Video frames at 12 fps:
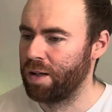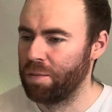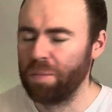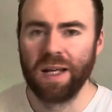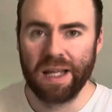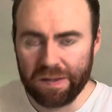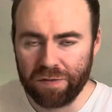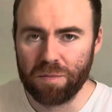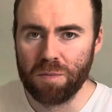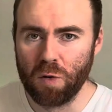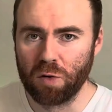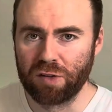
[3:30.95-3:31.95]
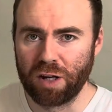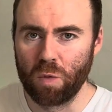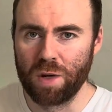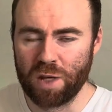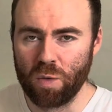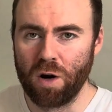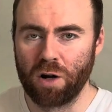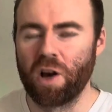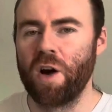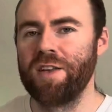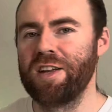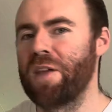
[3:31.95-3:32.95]
But even more so when you are
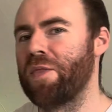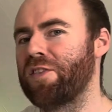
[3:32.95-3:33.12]
going down the